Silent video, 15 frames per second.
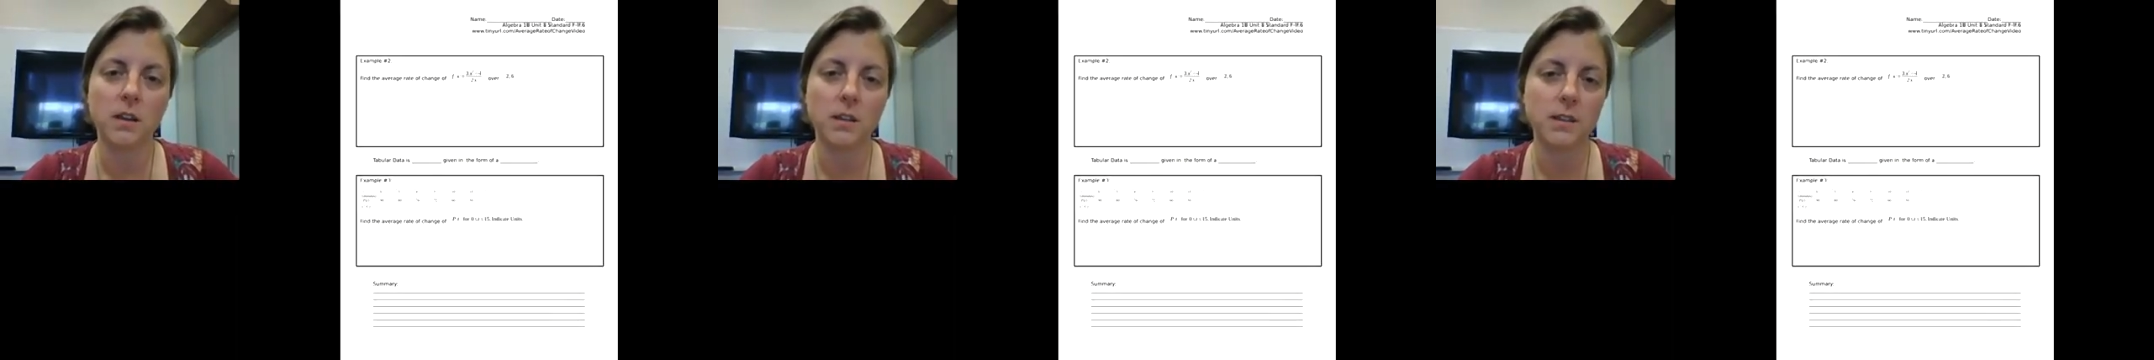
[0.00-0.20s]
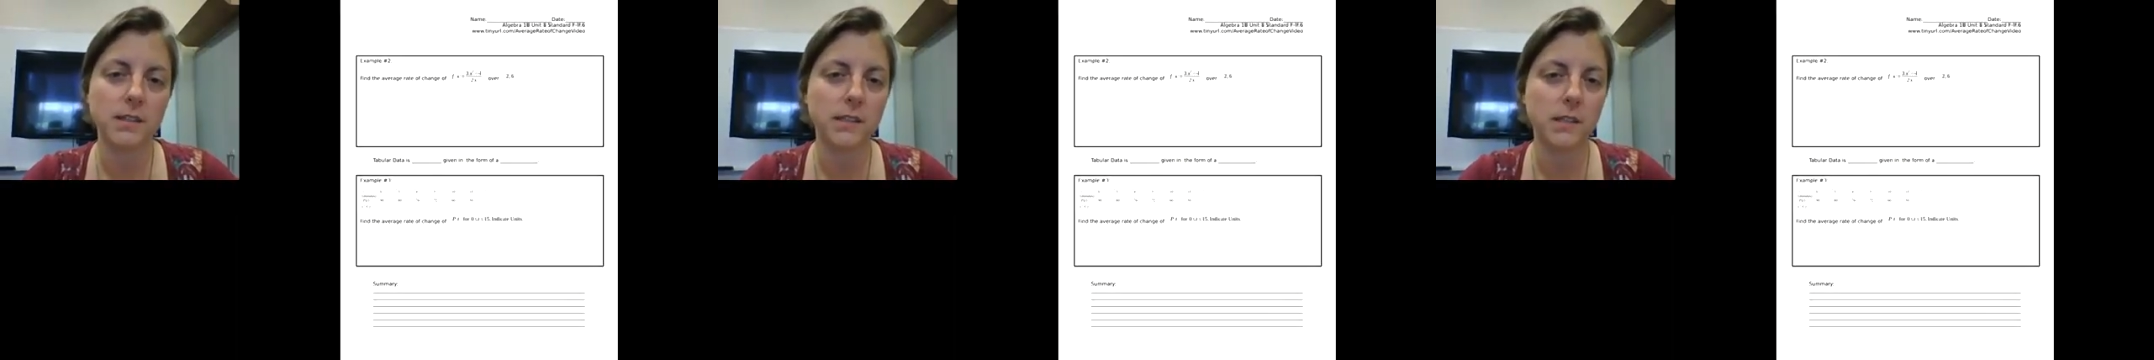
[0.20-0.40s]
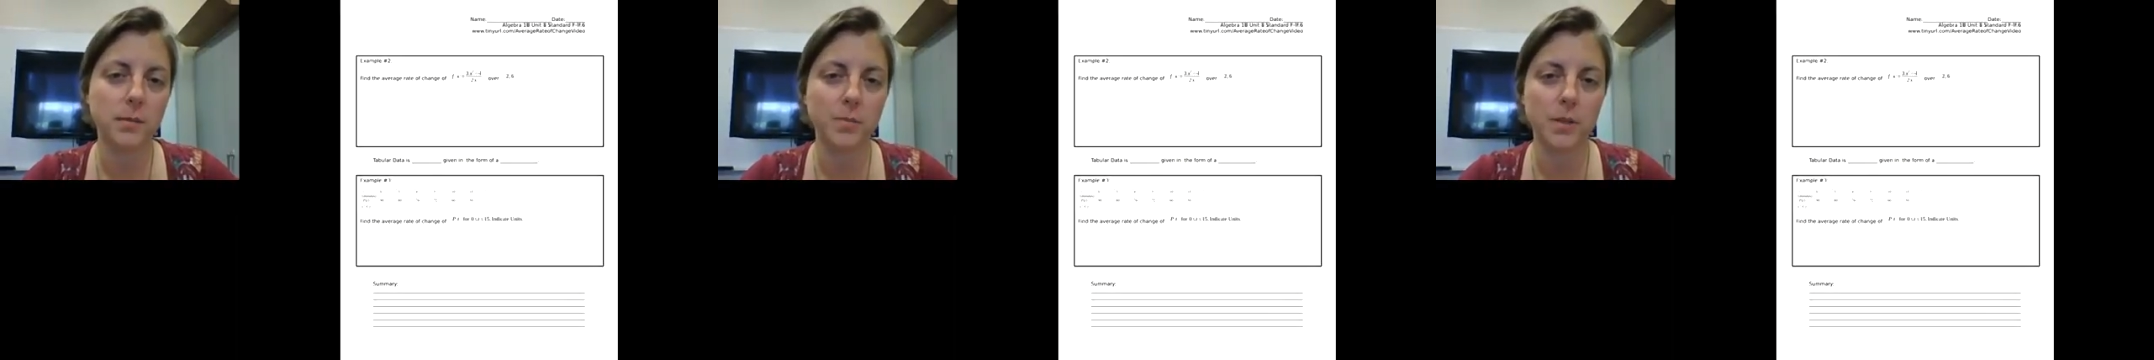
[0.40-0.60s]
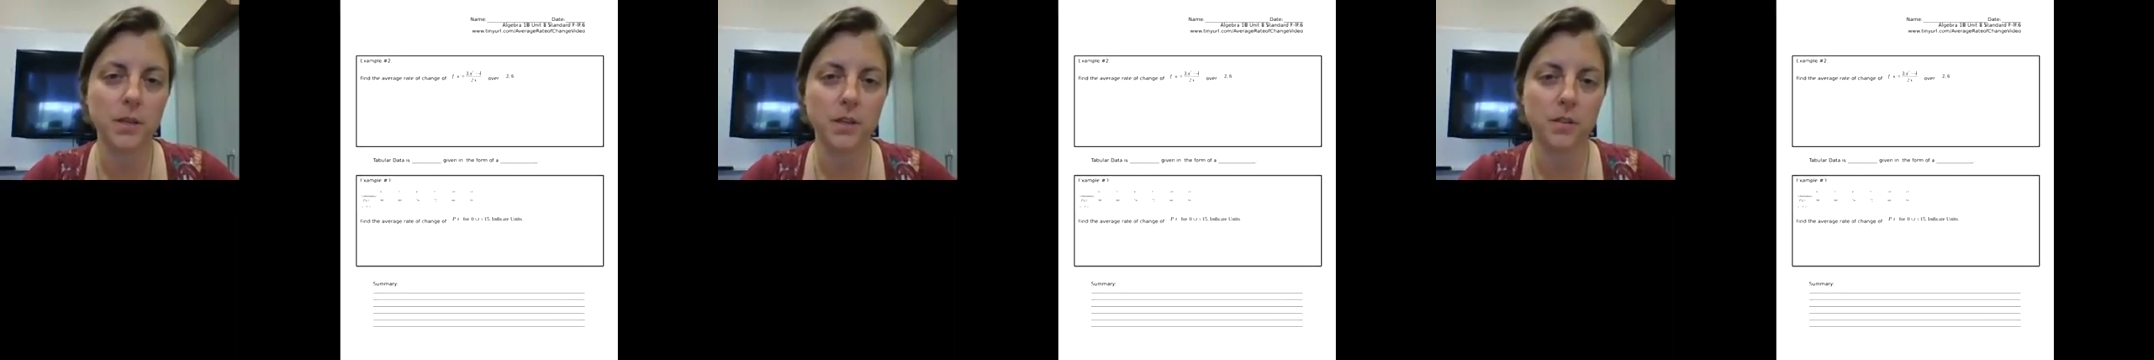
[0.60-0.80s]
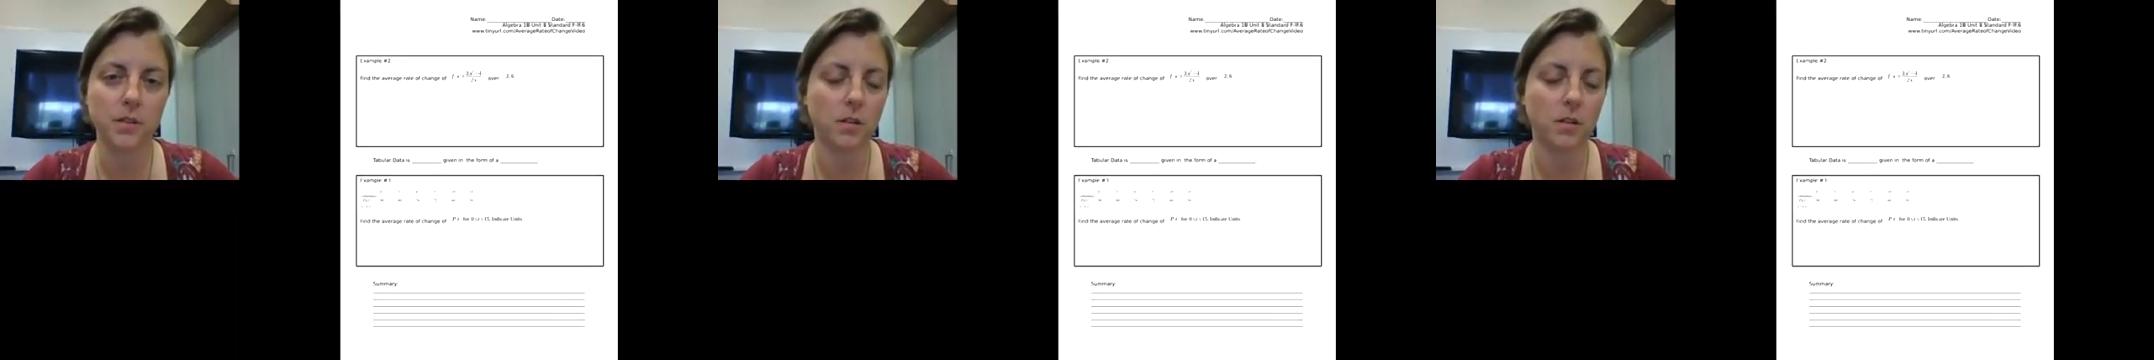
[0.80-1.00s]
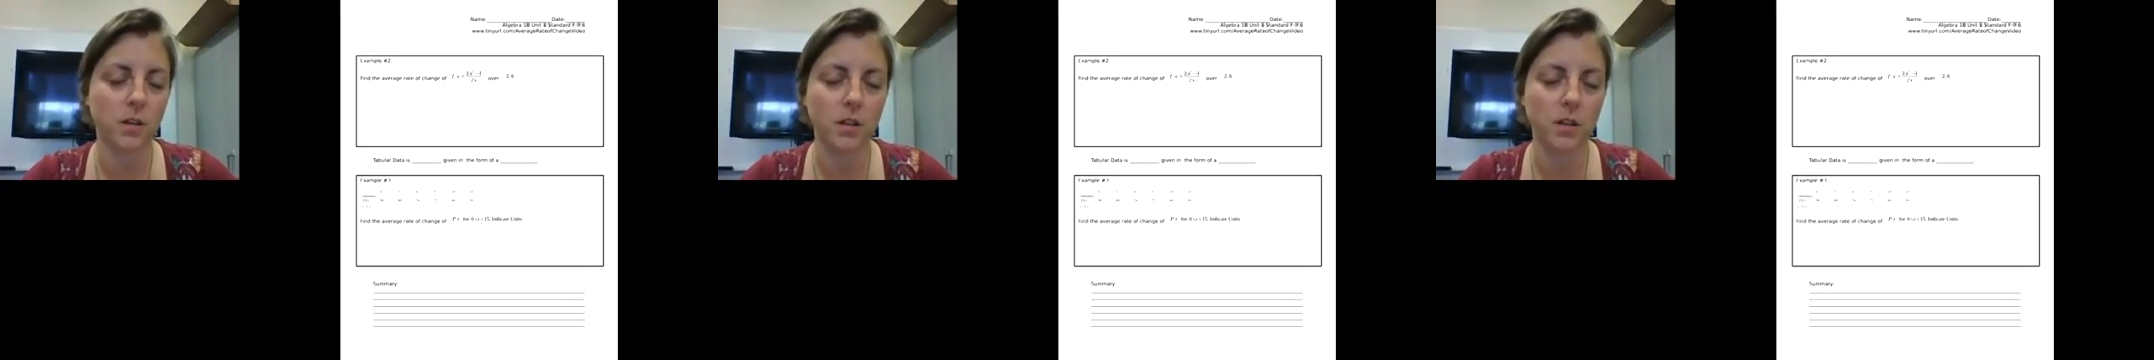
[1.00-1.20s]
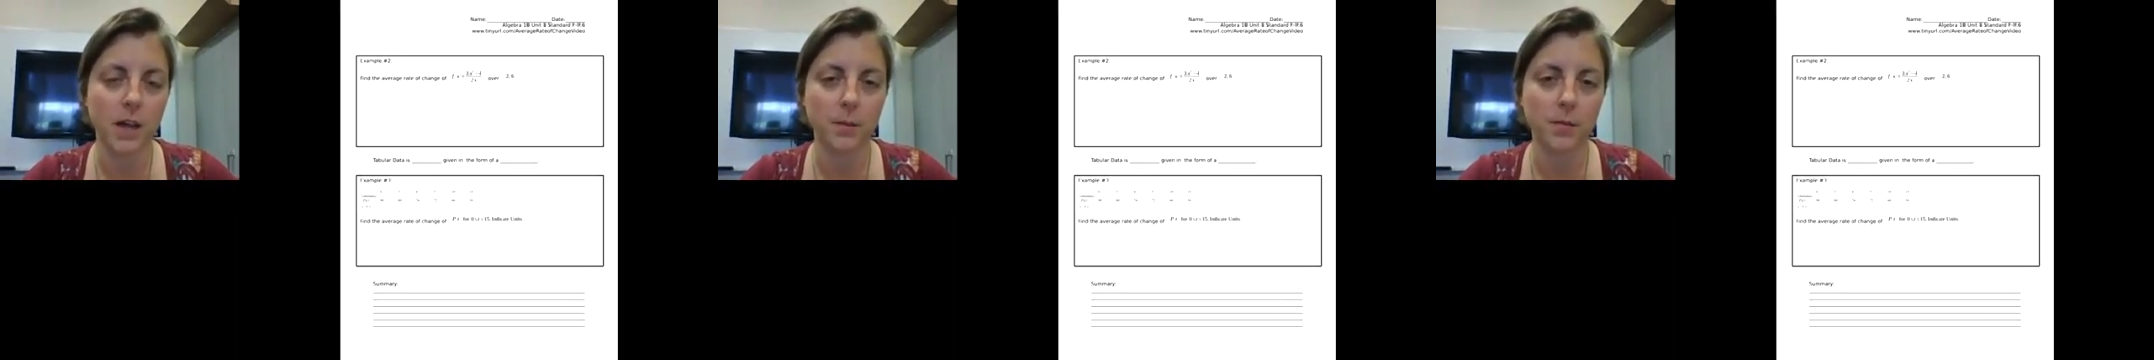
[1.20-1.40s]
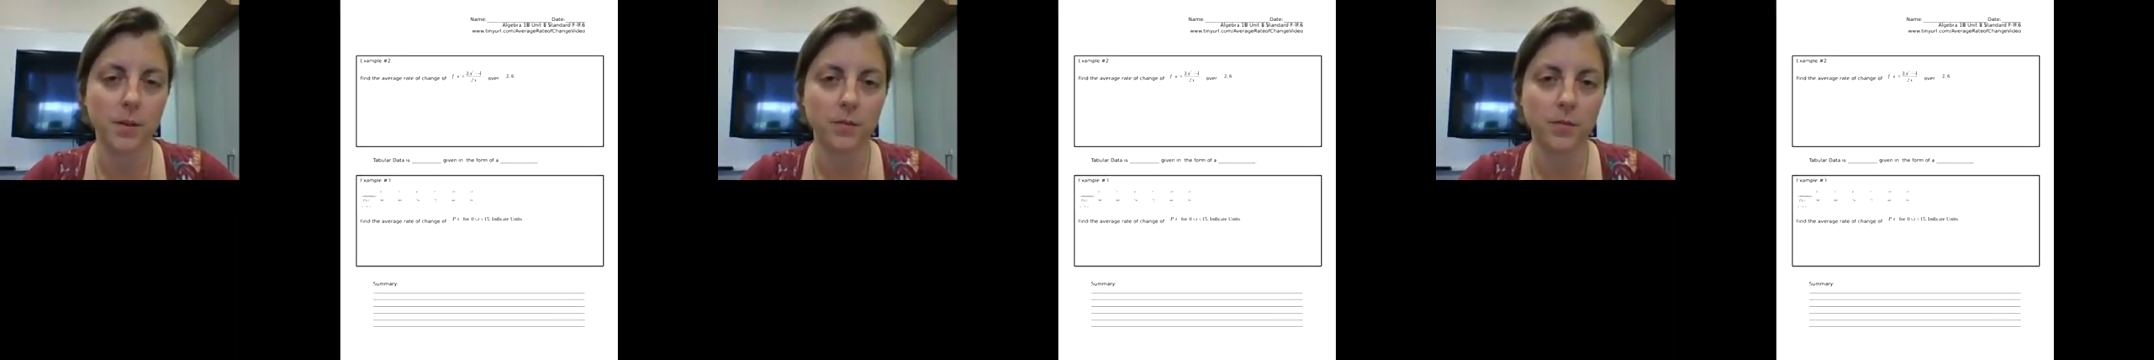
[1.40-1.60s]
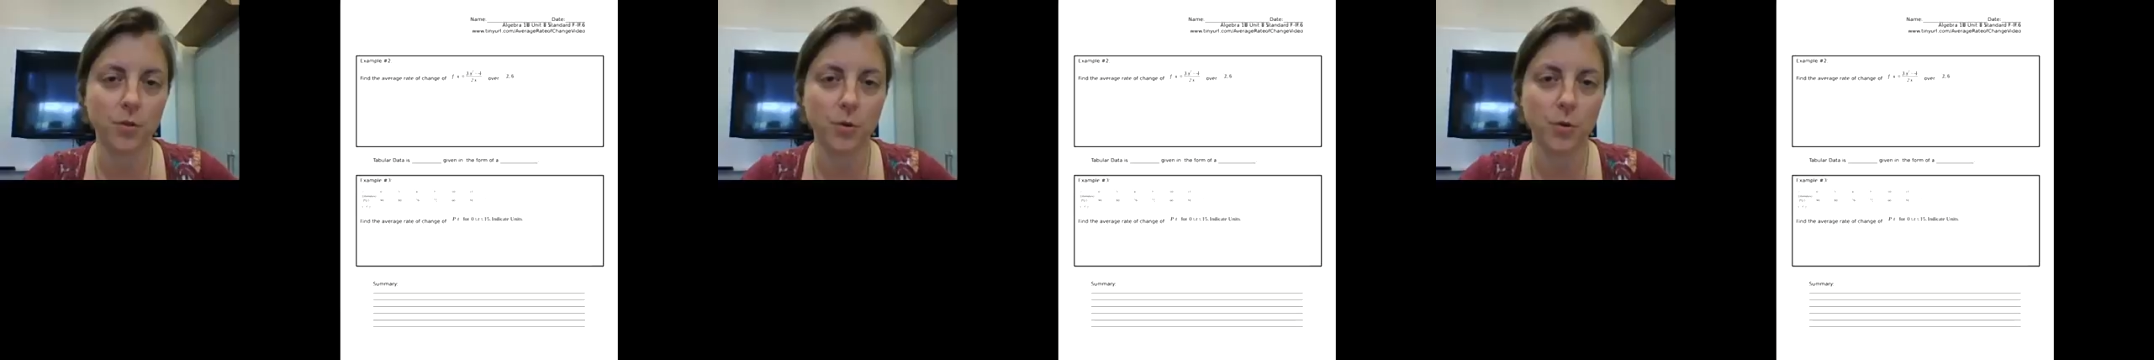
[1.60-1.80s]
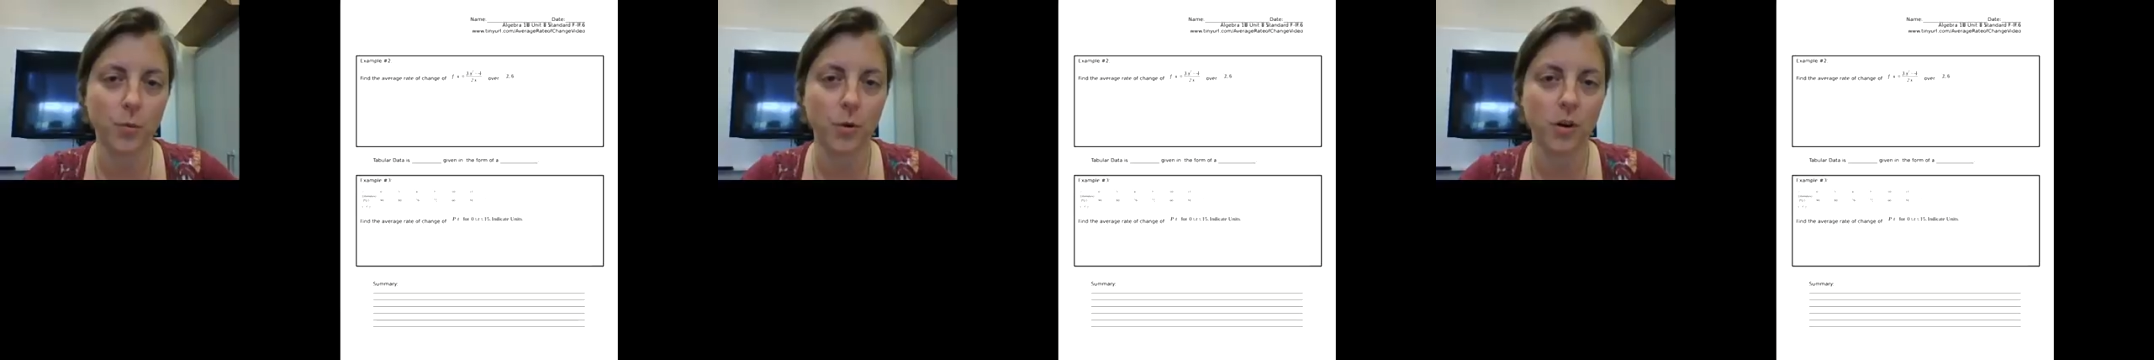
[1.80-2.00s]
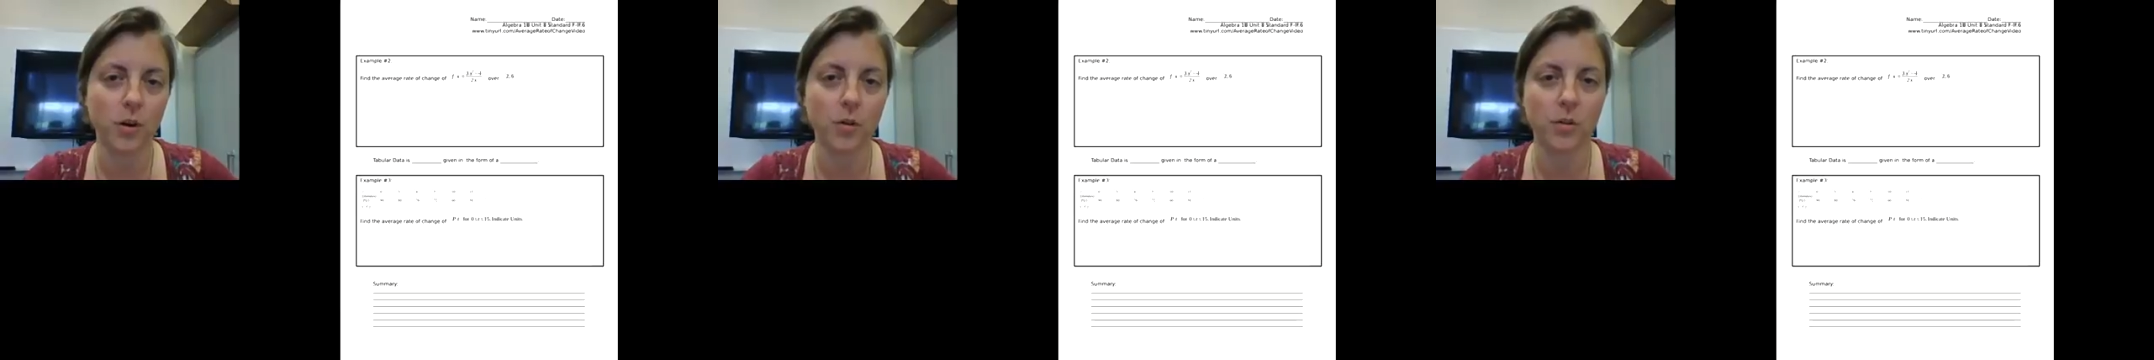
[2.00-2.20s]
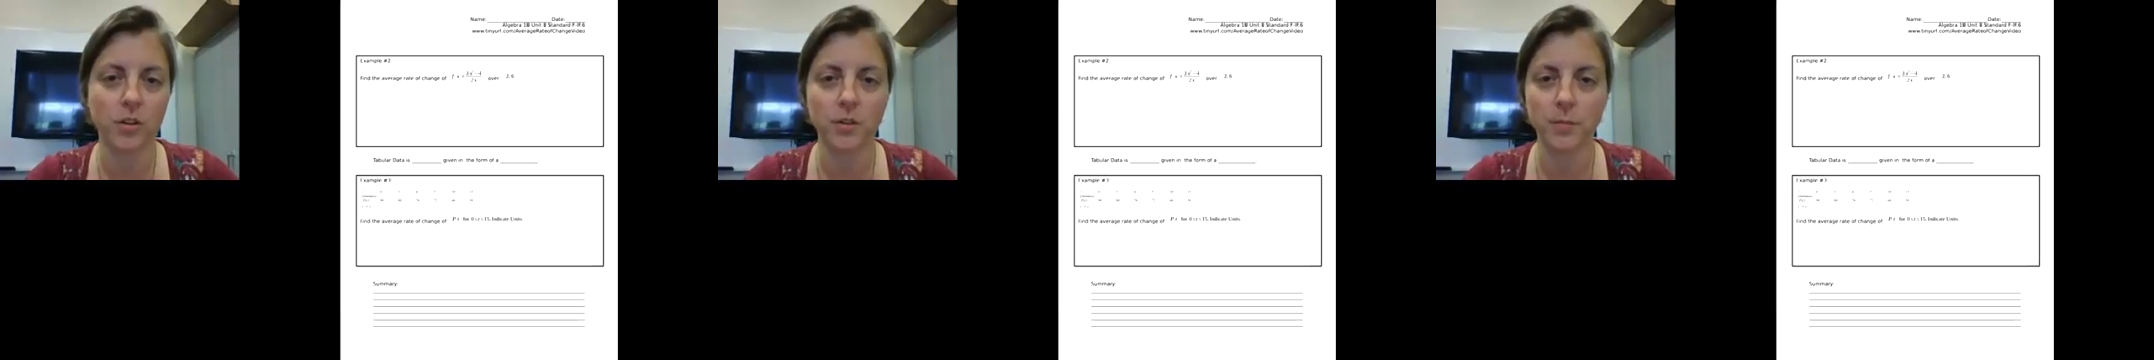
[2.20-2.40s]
Now this could be either collaborative group work